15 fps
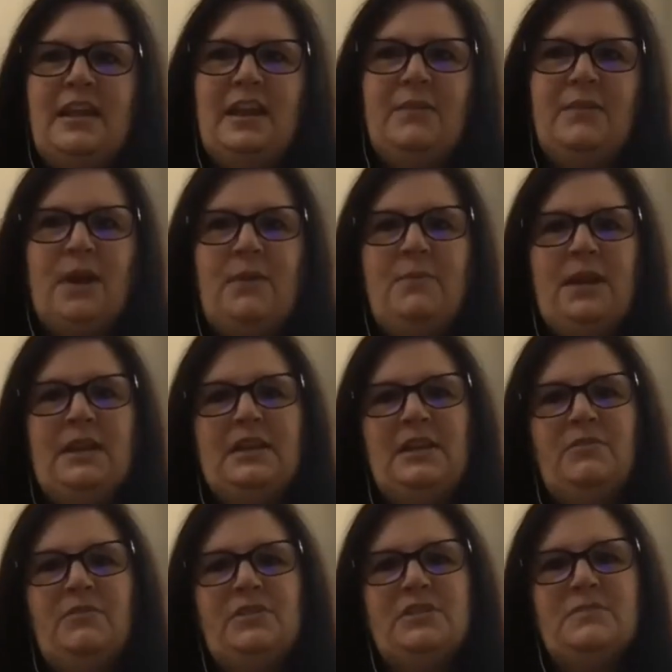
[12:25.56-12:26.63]
my main thing
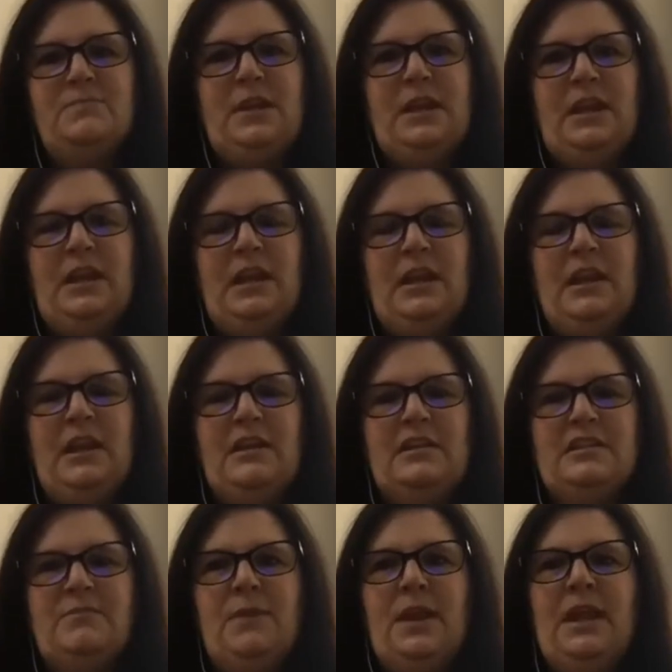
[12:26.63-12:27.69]
would just be
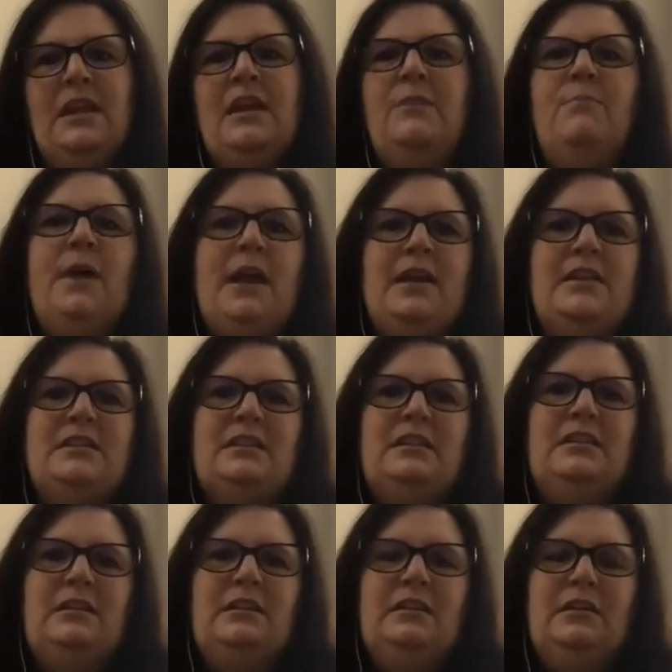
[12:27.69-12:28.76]
to make an impact
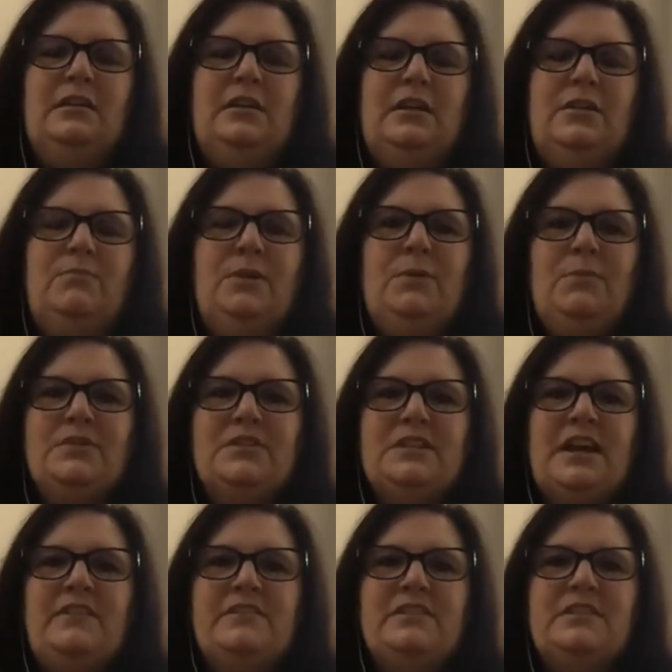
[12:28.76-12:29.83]
in people's
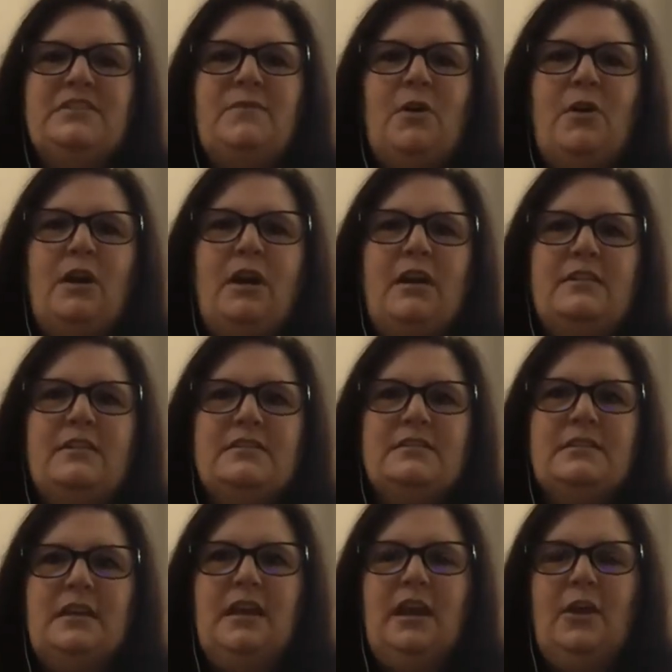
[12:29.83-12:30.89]
lives as far as
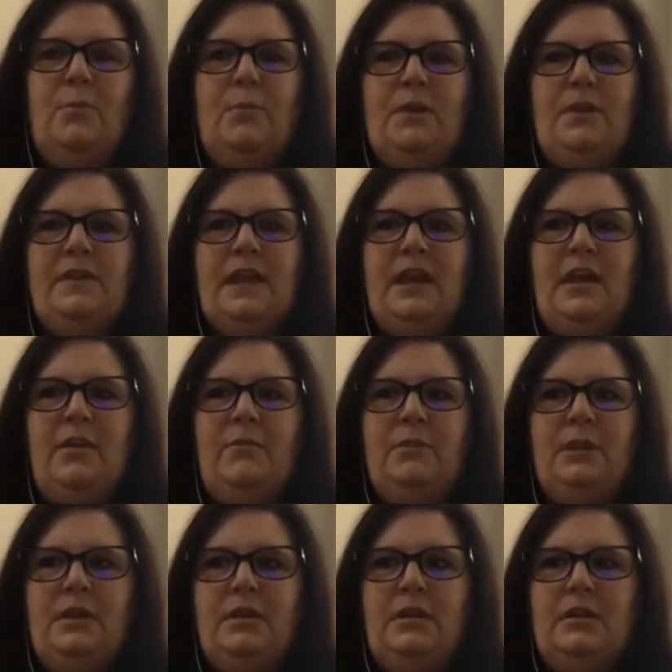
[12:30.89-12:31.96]
helping them
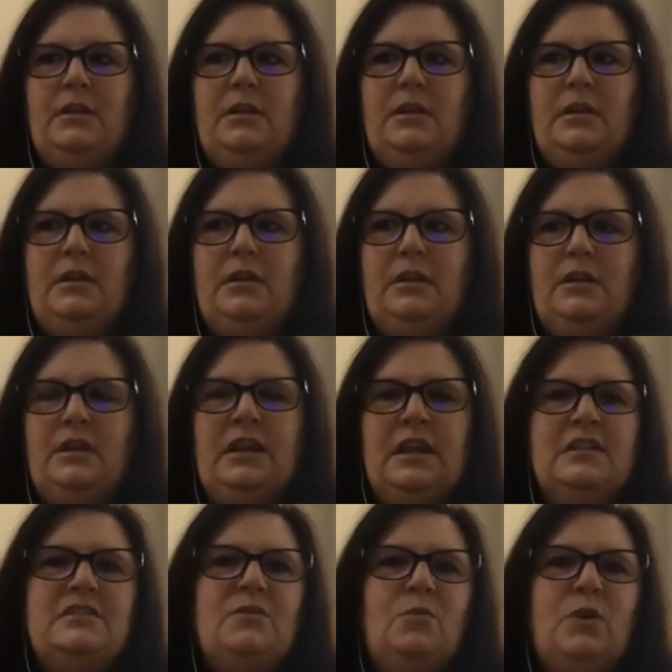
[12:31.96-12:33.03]
get
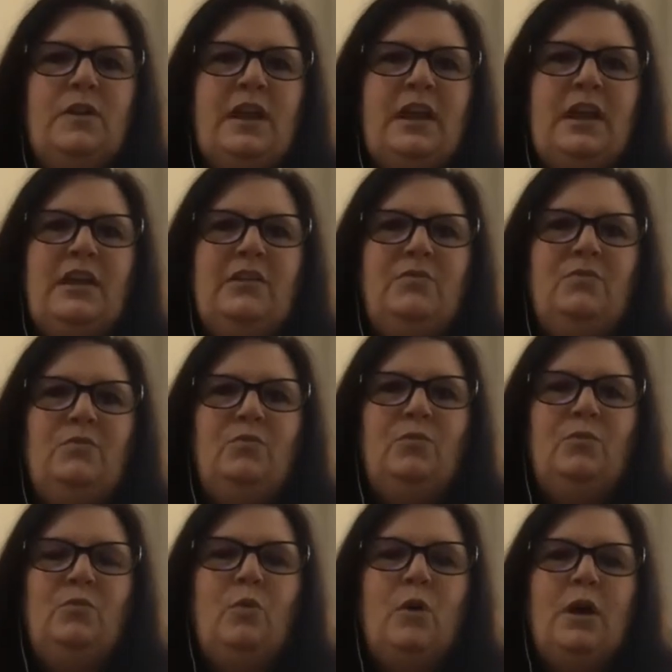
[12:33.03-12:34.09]
to where they
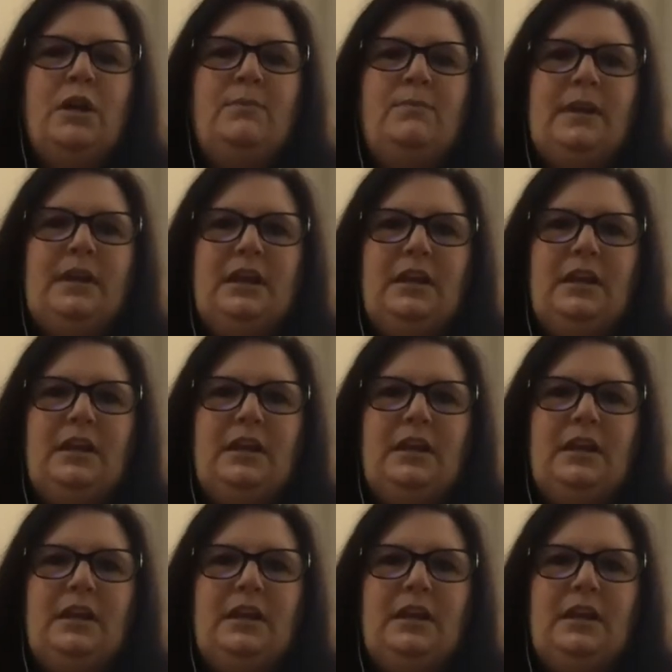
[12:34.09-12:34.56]
want to be.